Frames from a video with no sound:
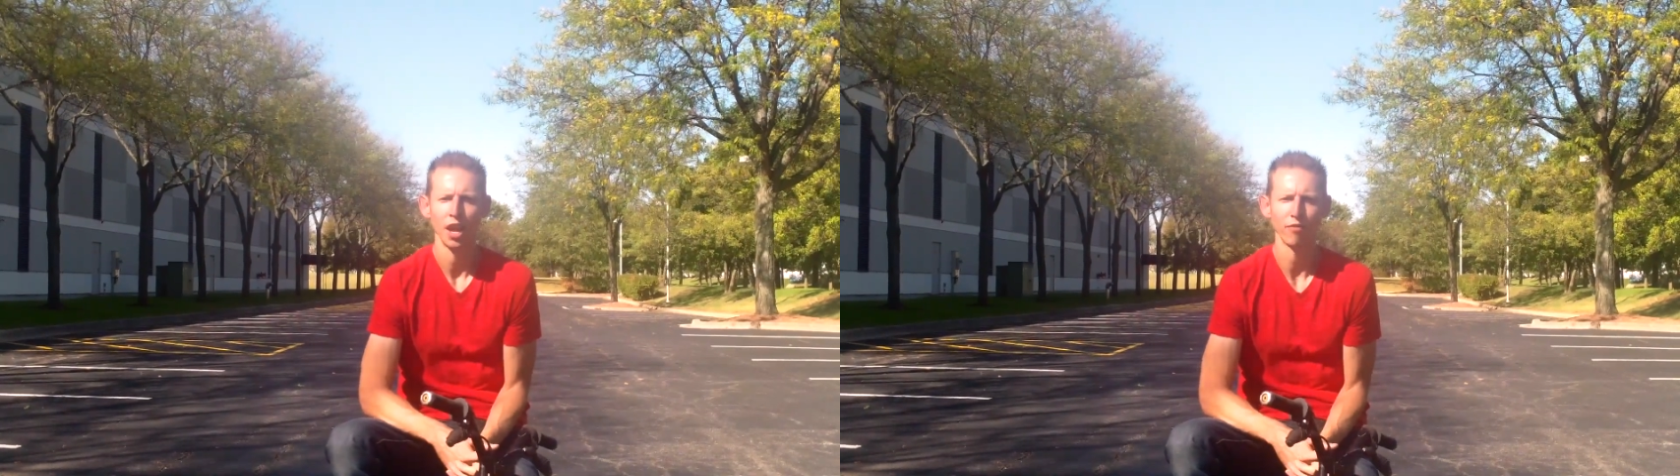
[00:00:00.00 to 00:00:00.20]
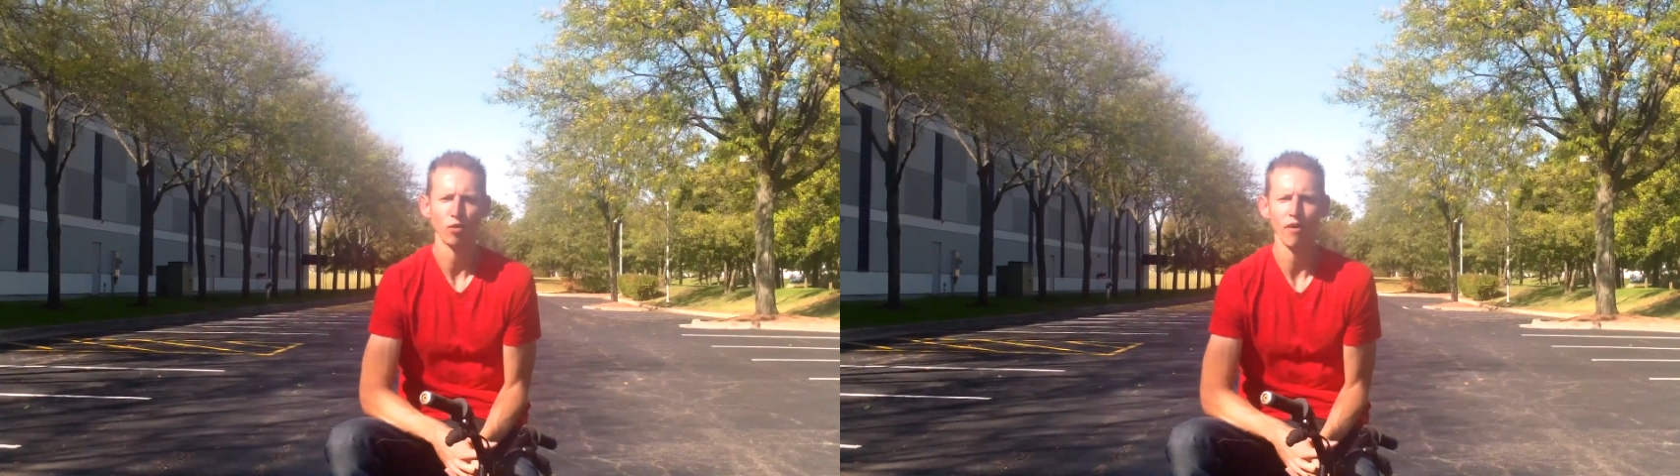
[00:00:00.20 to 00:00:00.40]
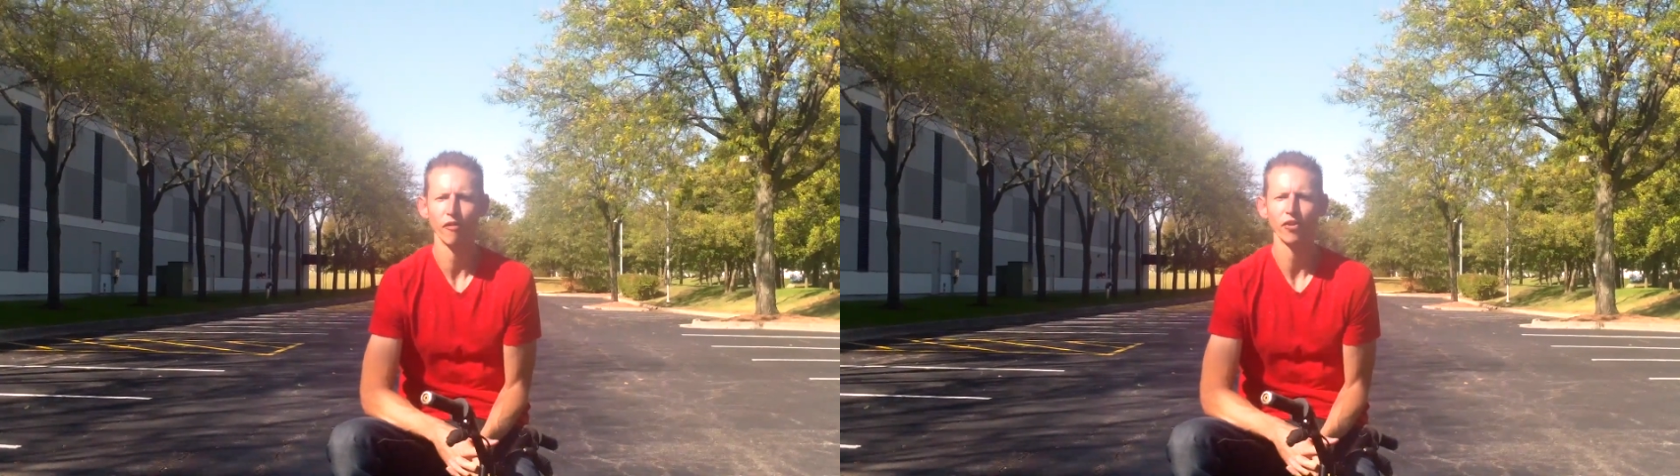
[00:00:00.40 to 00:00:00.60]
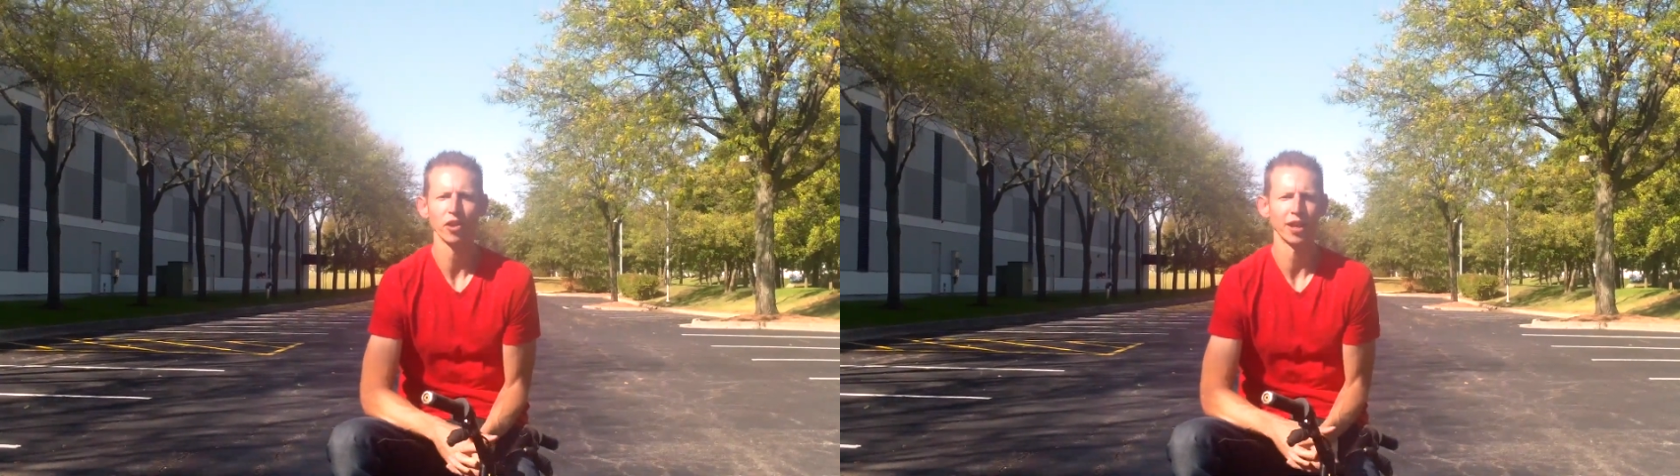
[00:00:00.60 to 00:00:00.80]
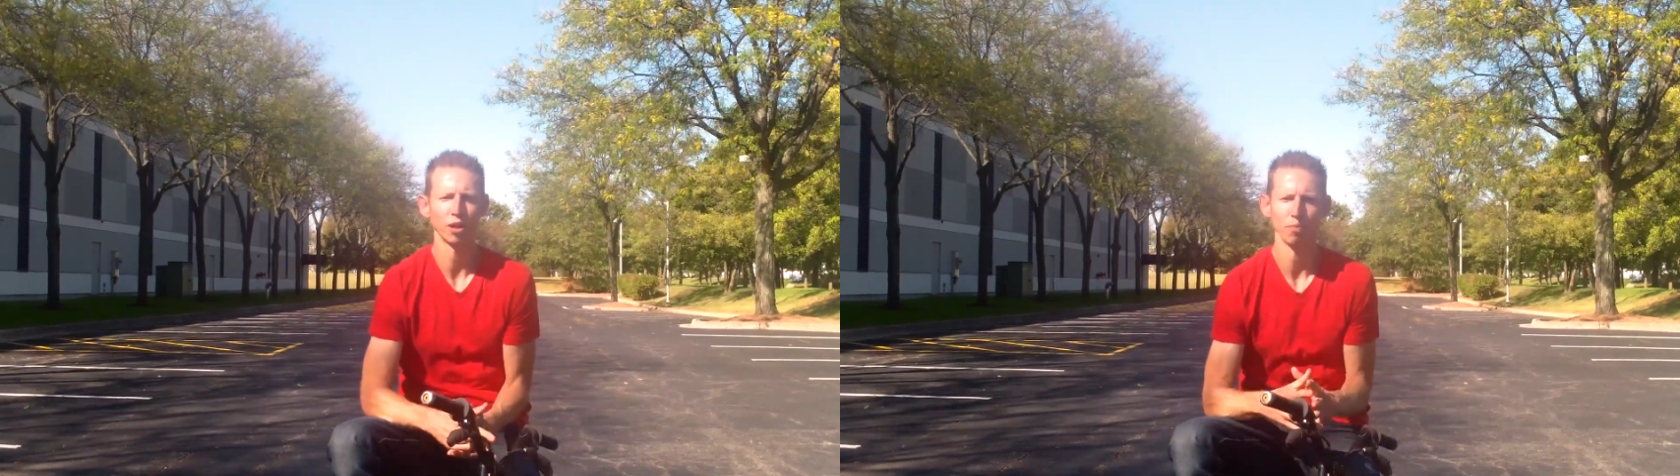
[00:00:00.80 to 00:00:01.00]
If you ever
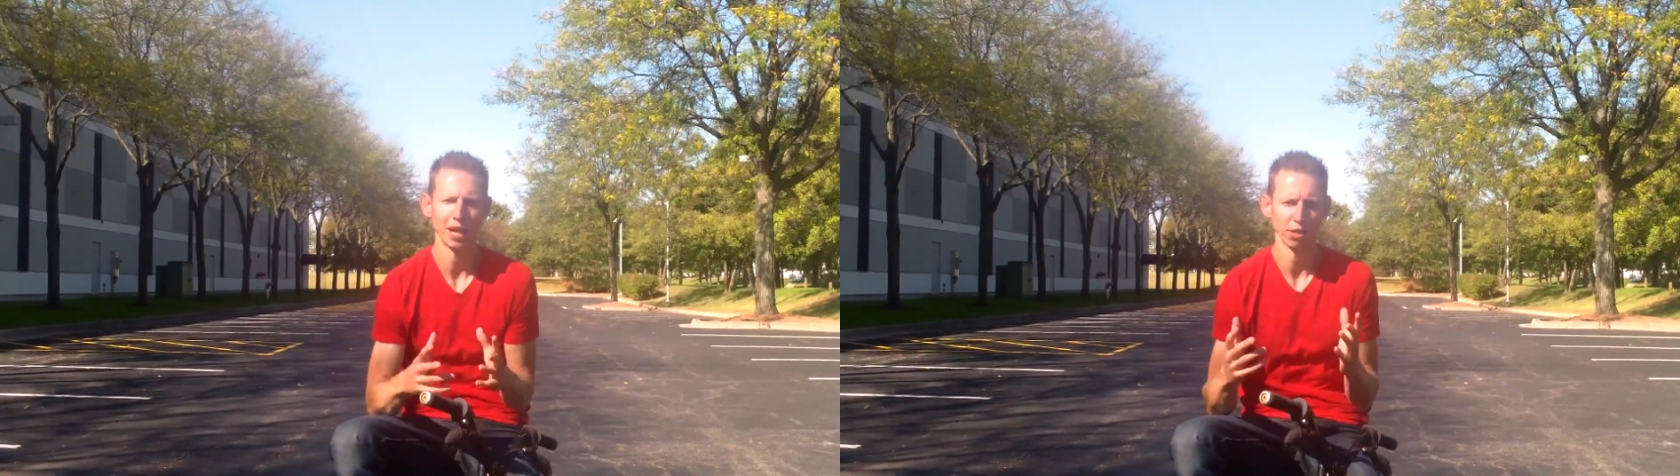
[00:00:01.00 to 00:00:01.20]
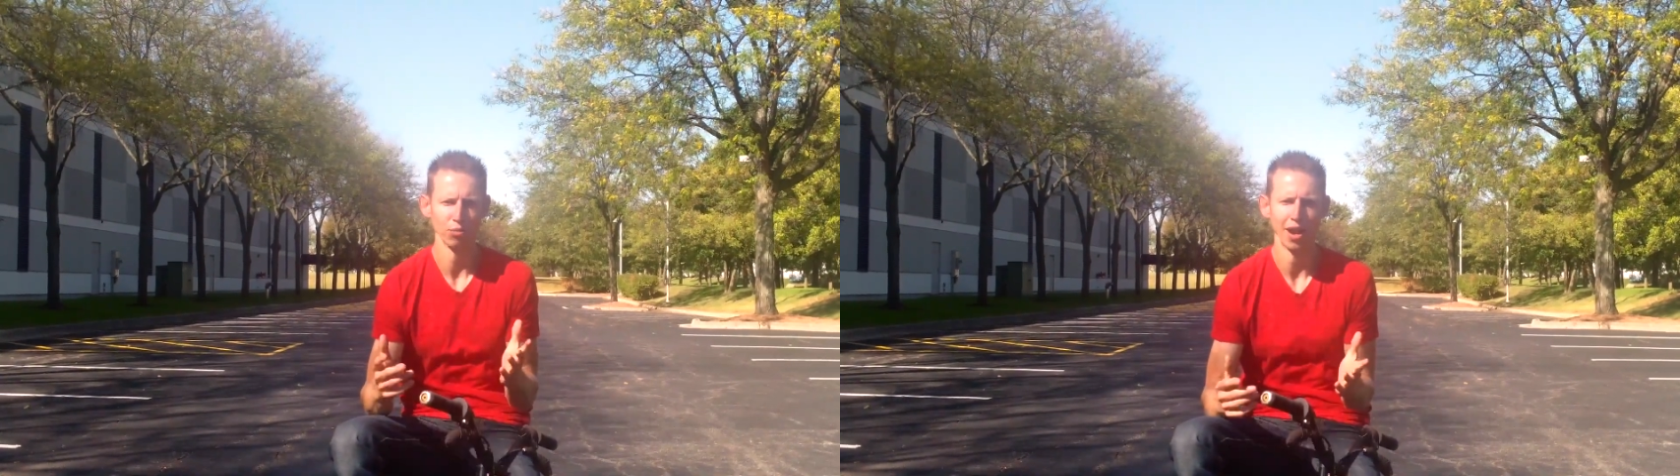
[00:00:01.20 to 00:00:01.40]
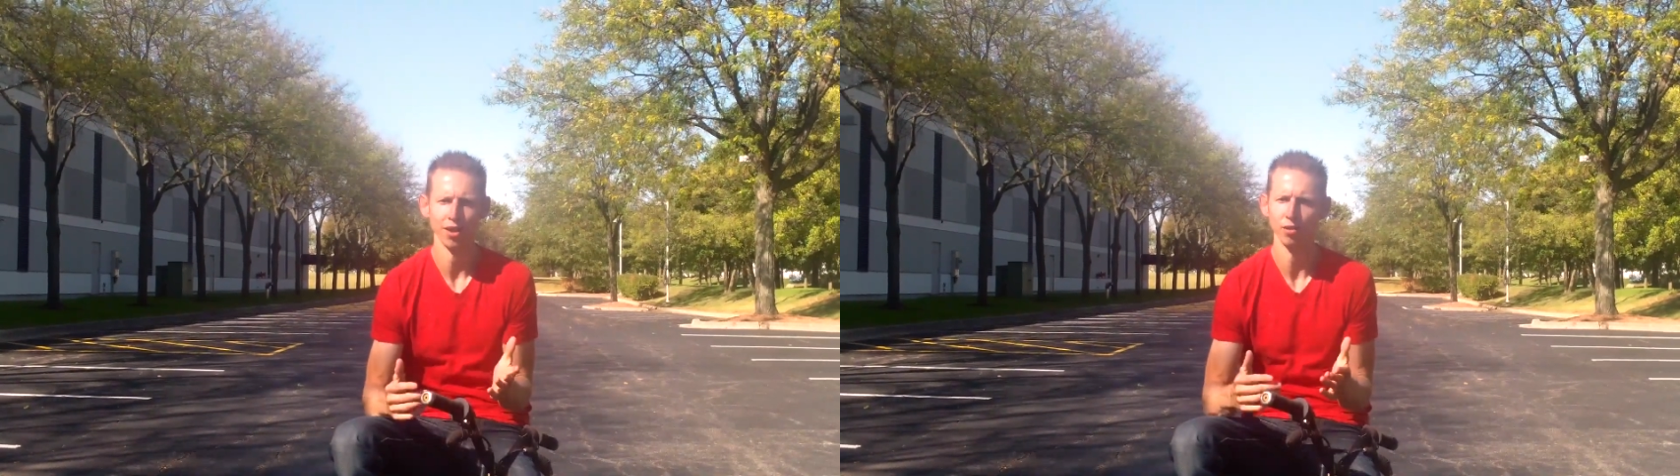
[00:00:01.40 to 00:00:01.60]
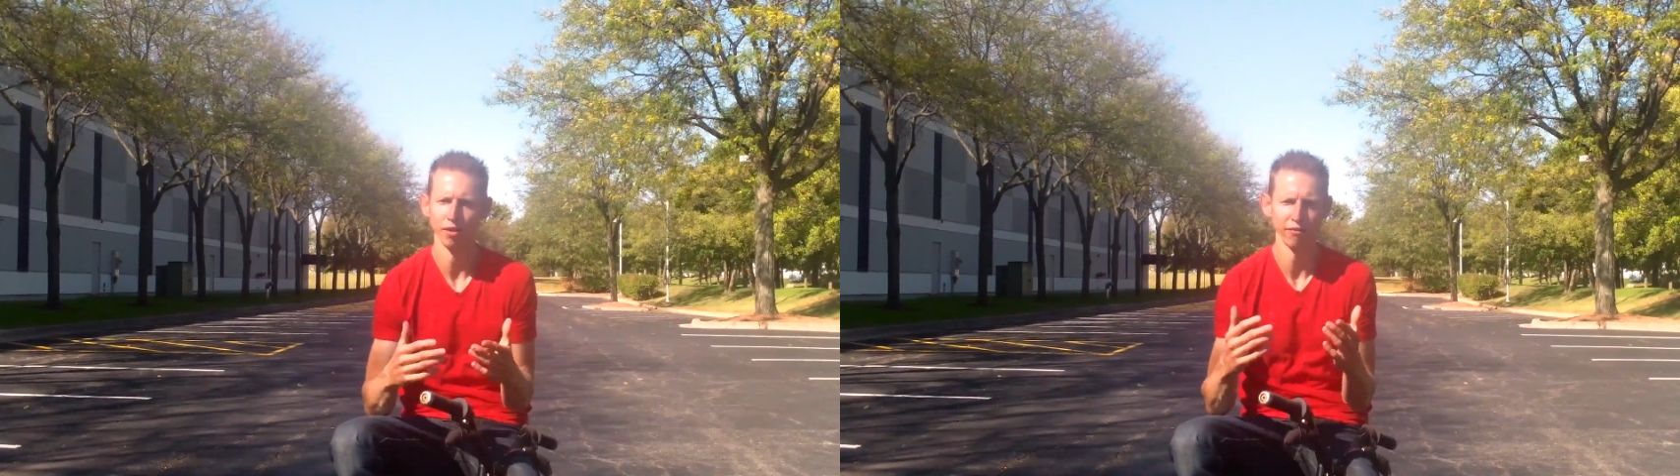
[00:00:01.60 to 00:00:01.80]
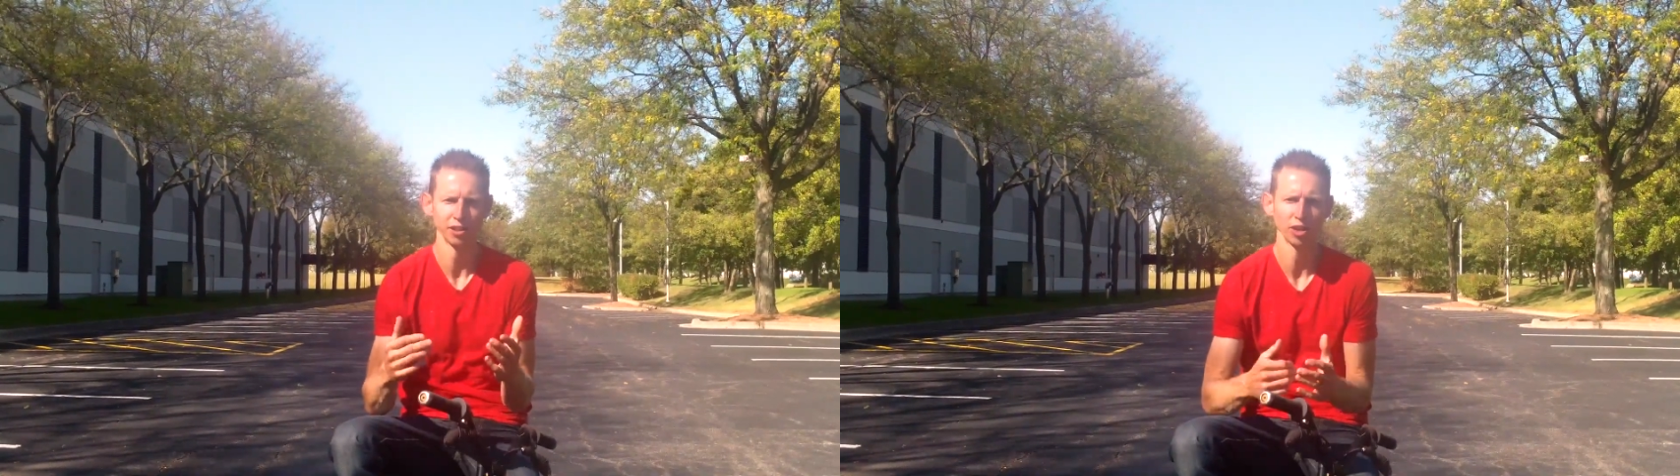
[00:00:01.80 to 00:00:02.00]
feel like you're being threatened
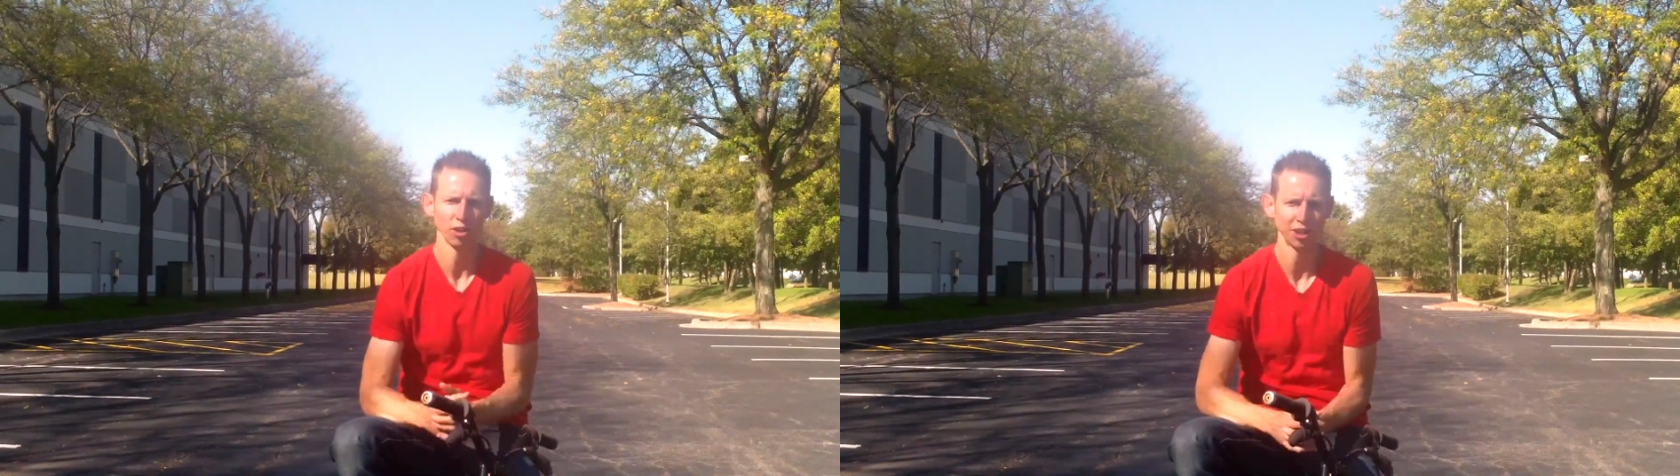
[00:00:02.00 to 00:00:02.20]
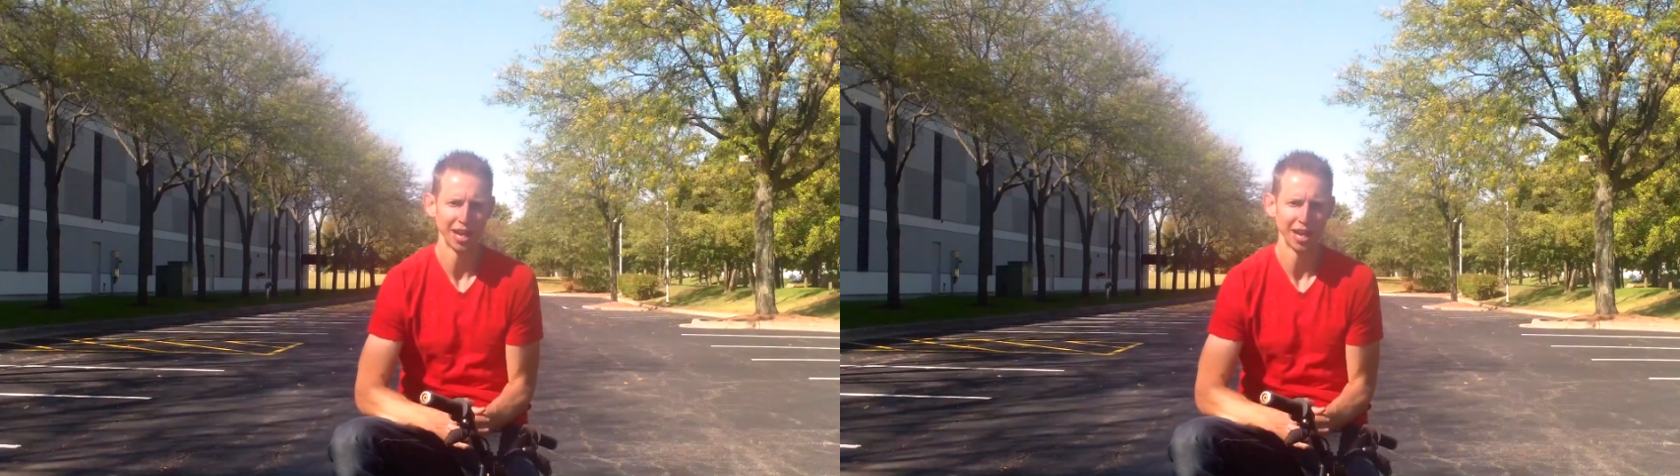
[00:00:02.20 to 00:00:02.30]
or in physical